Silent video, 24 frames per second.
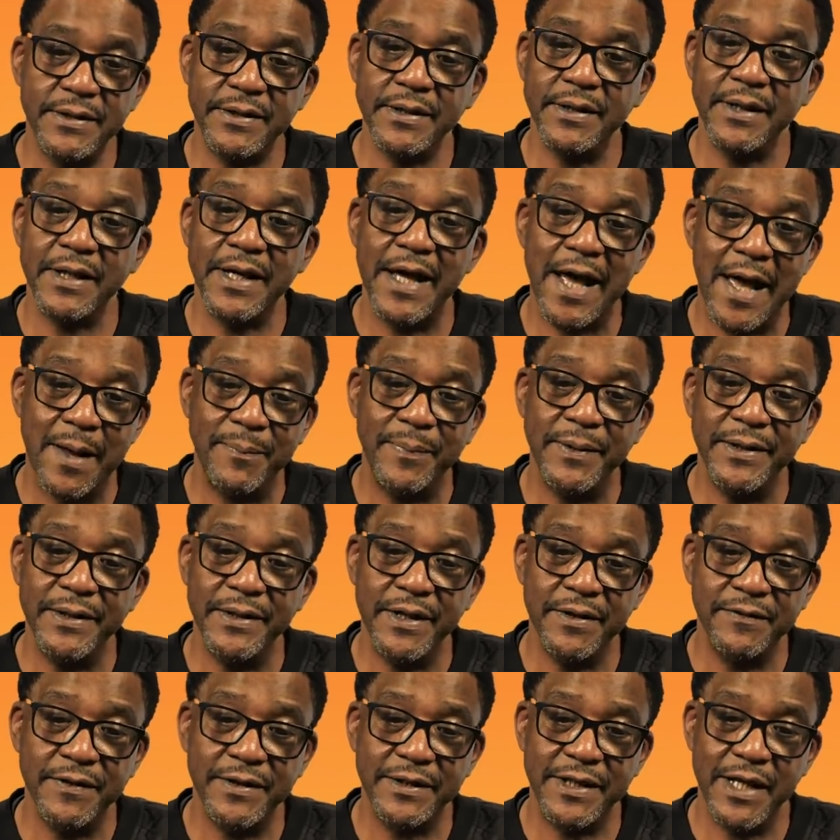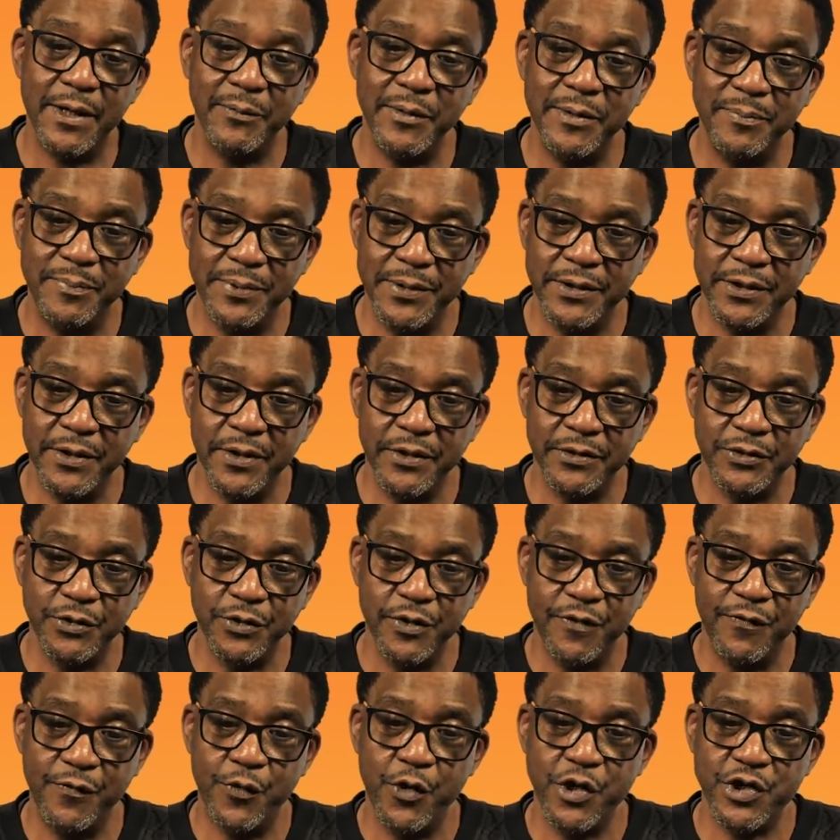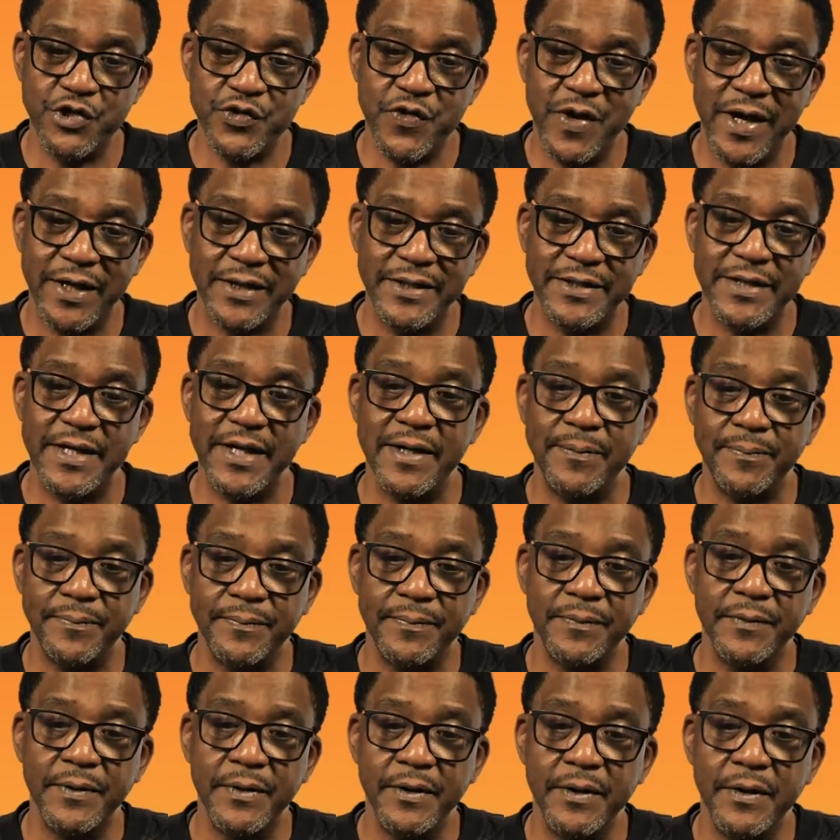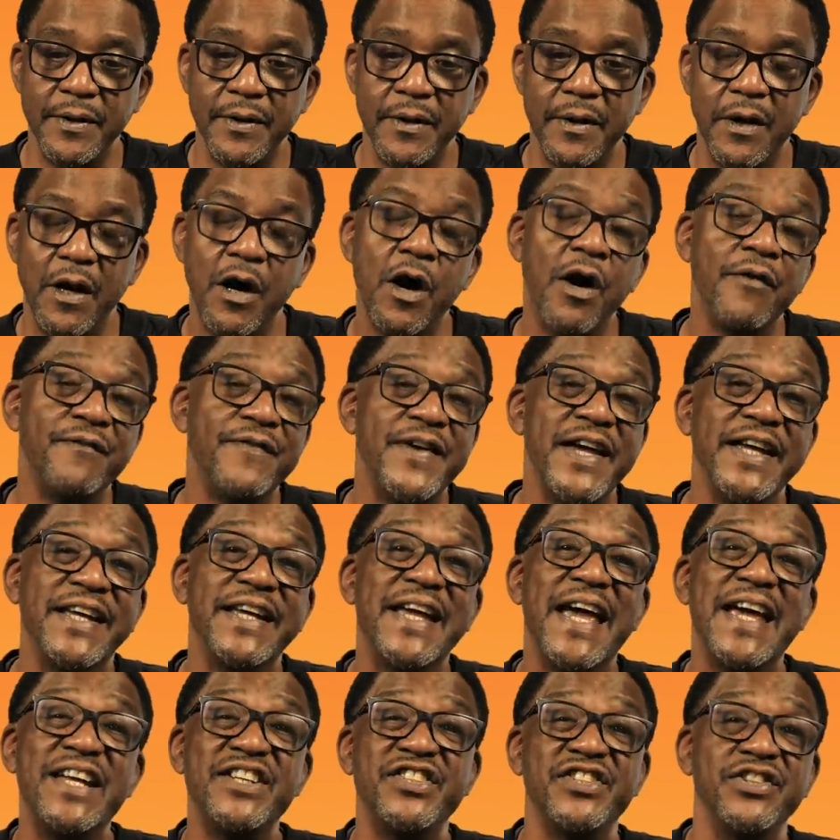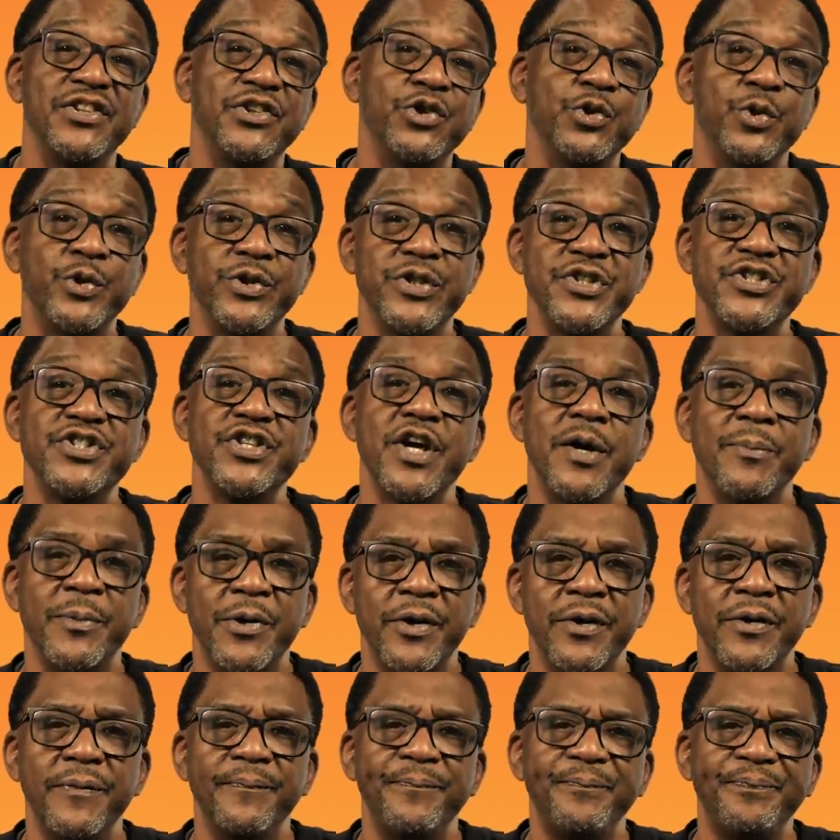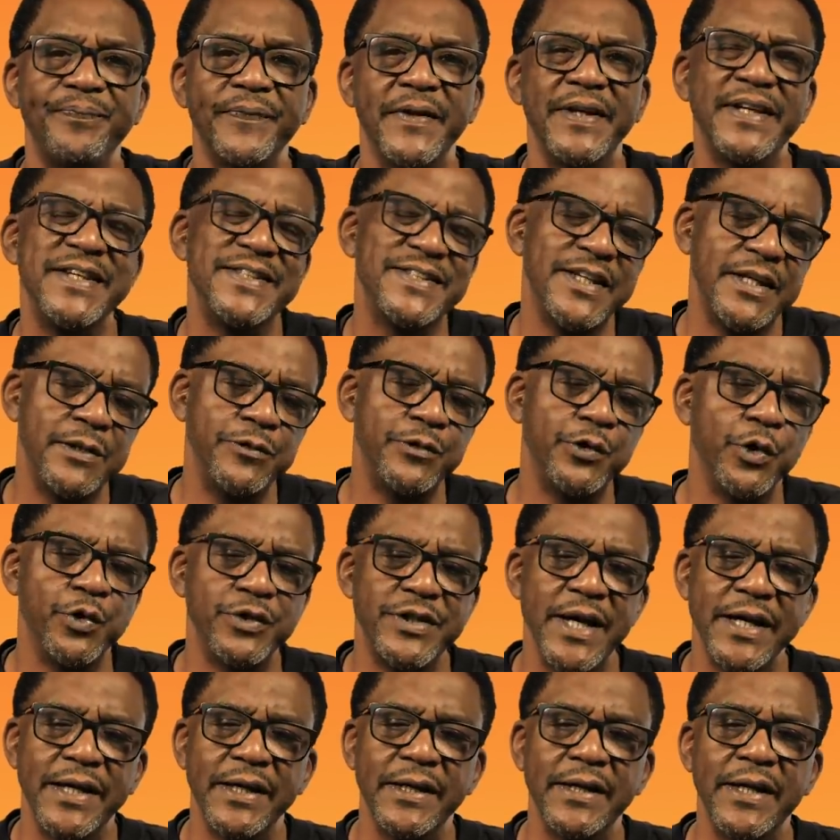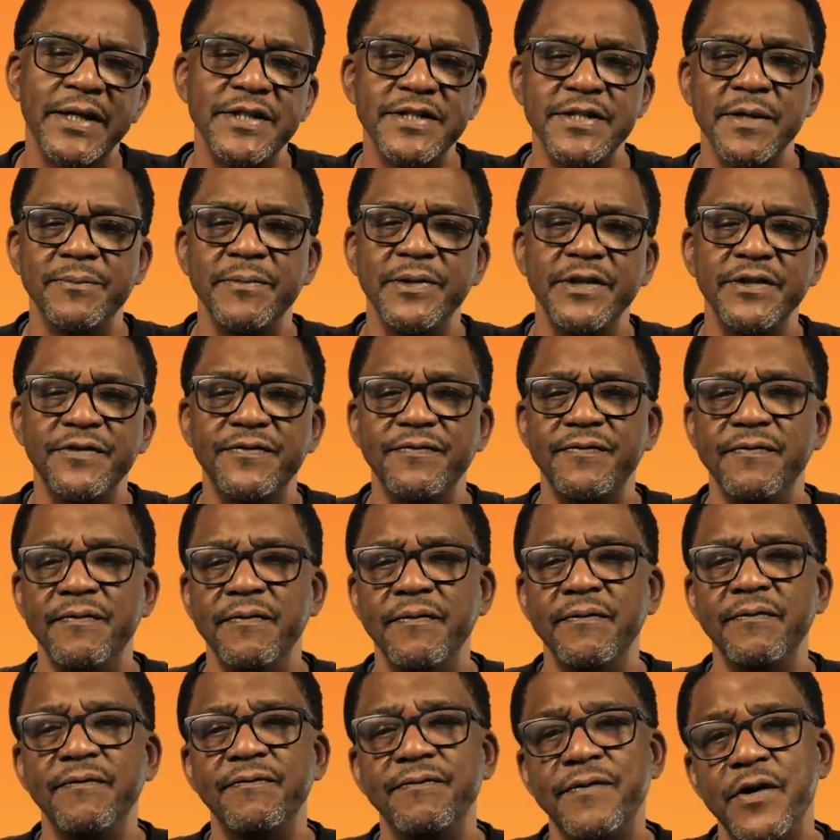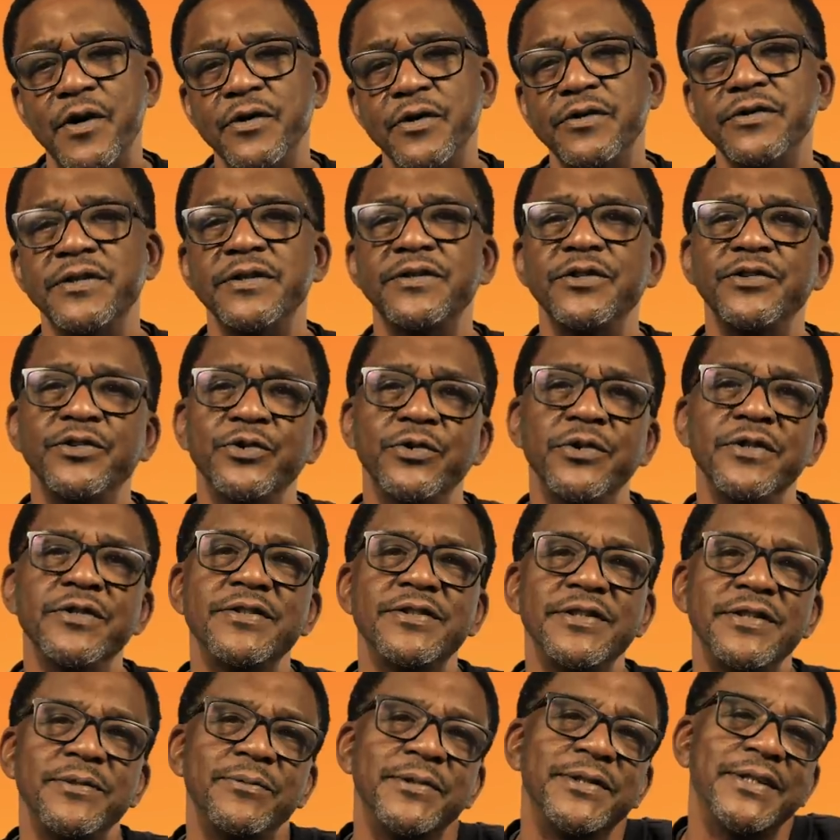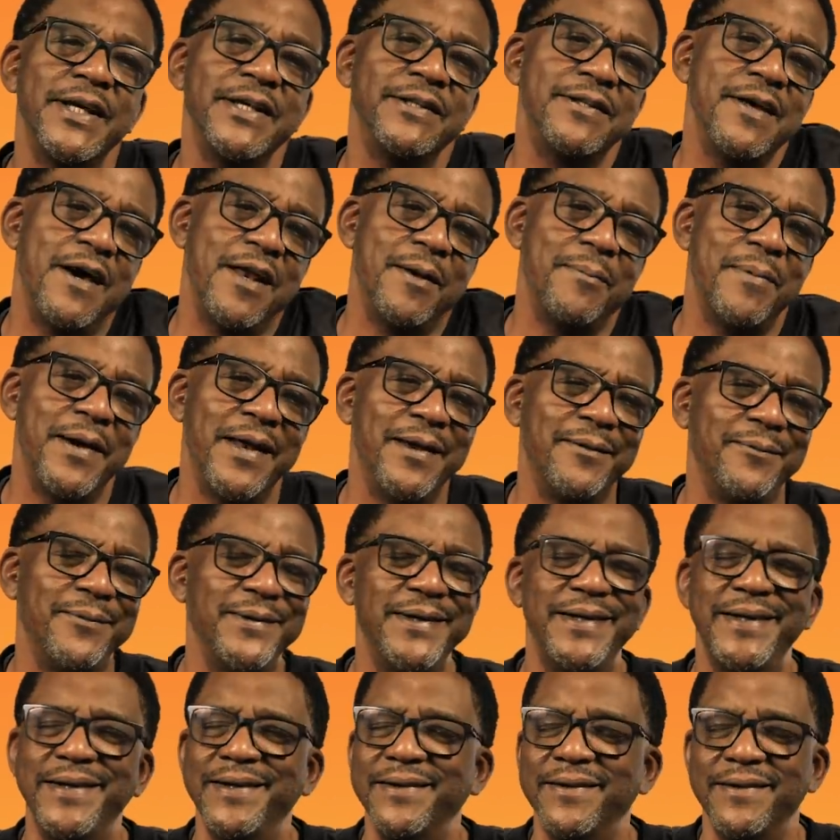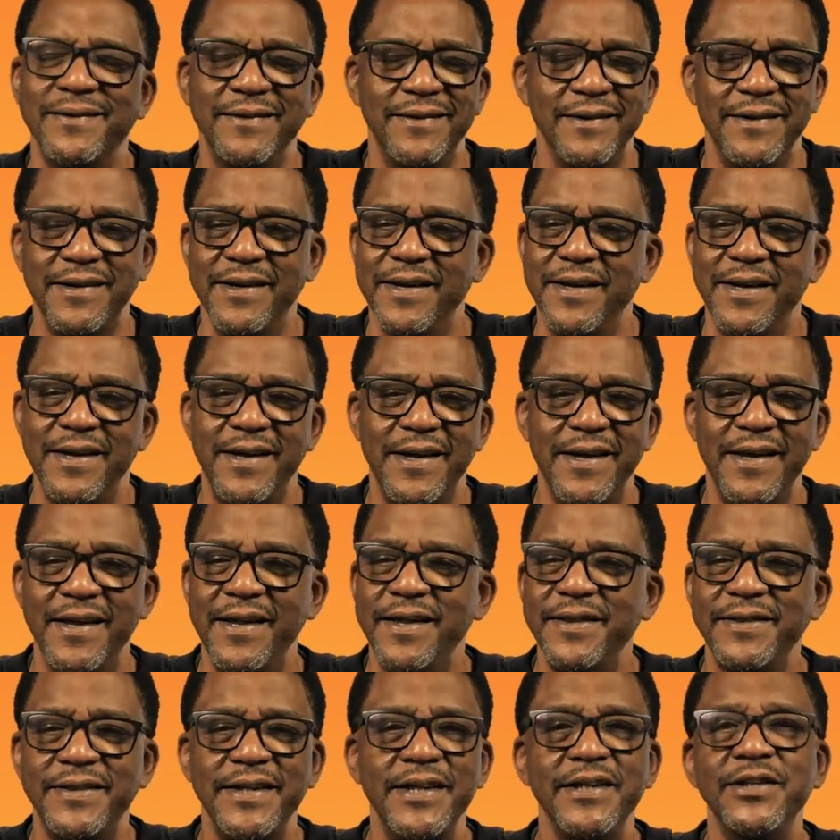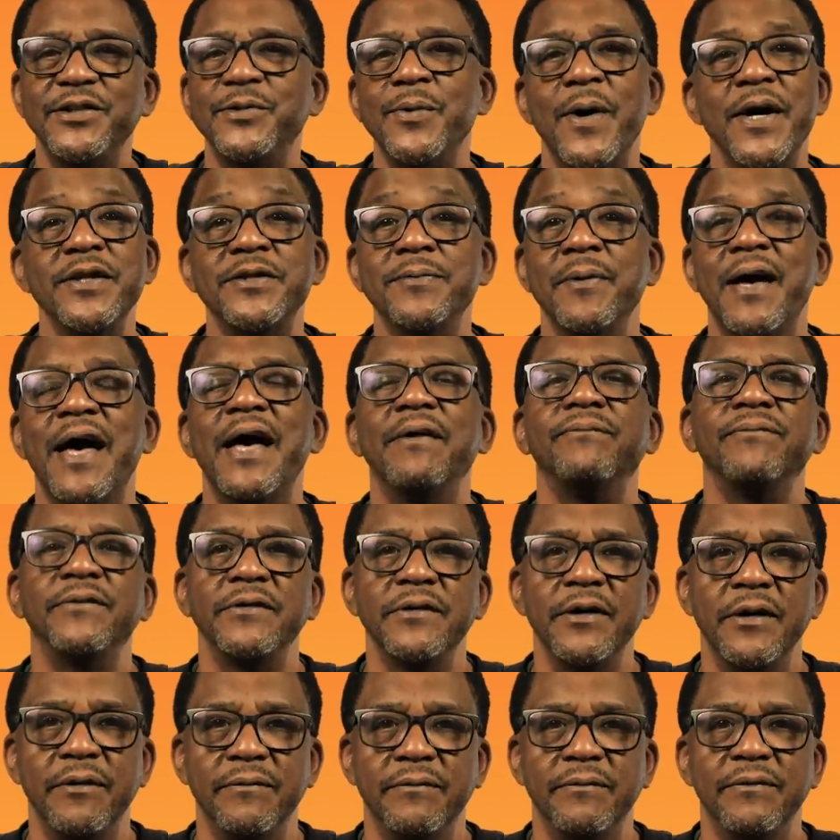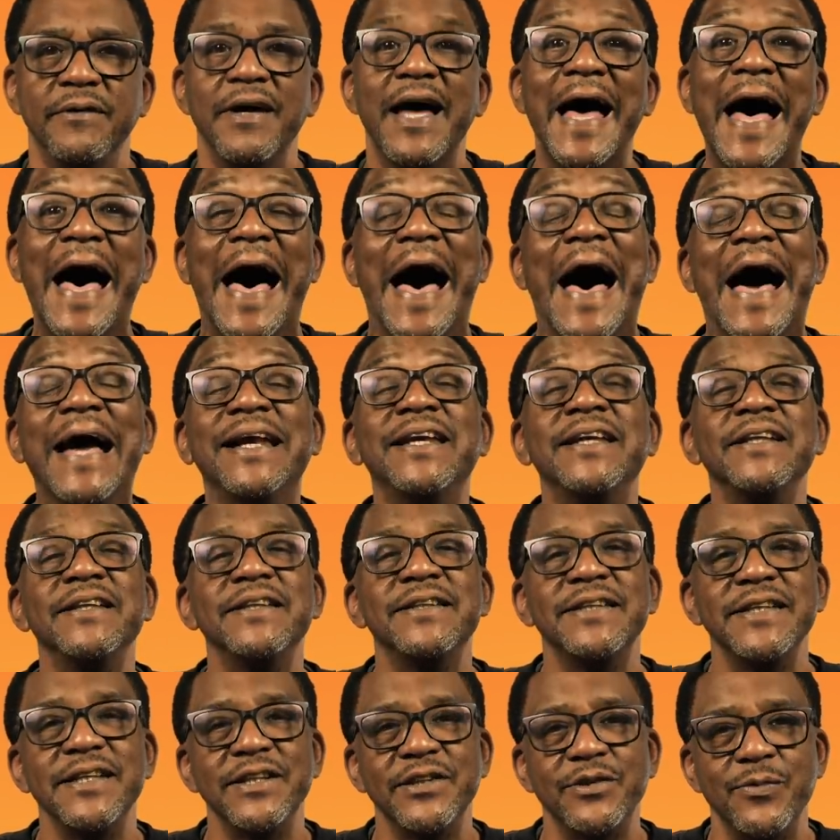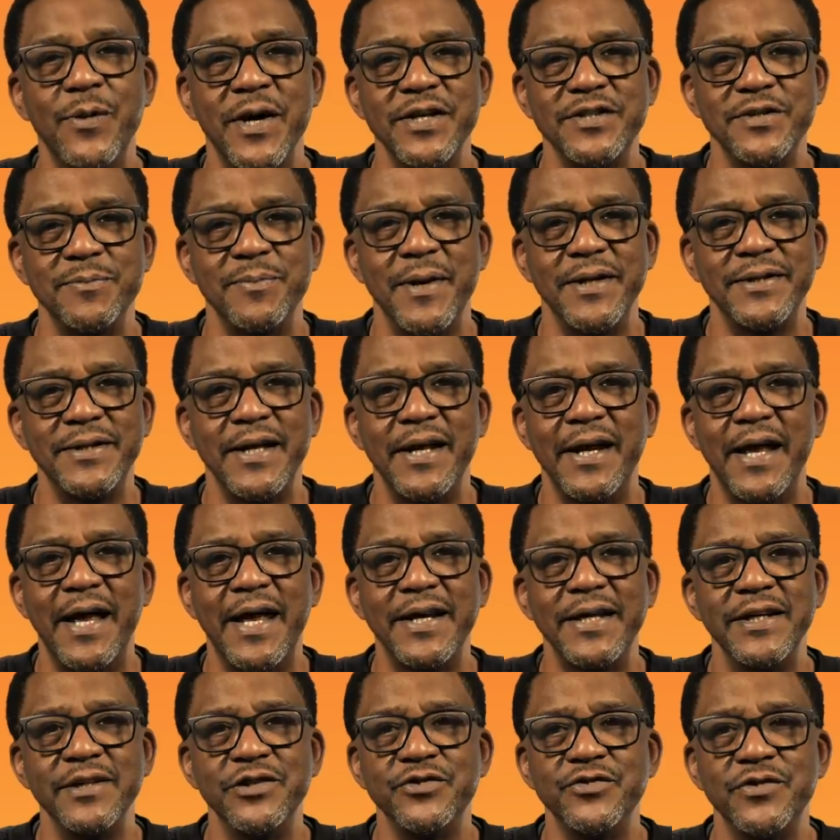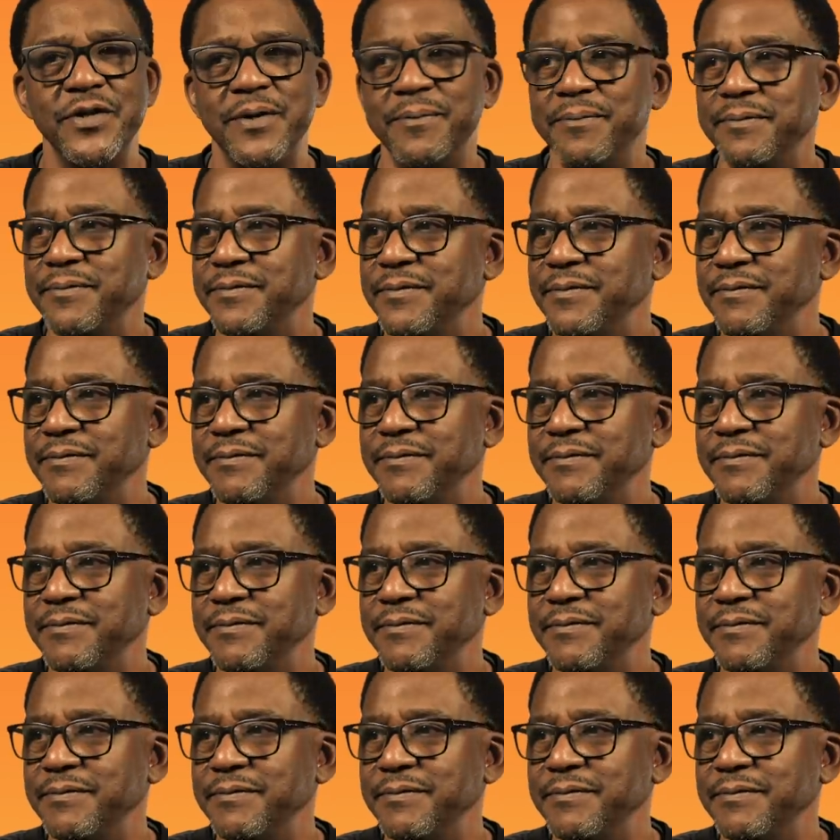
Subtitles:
took a copy of it that we put onto a four-track tape on vacation during the summer, and he said he was going to take and let some of his folks listen to it and see what they thought about it. We didn't think twice. No, I didn't think twice about that. I didn't trip.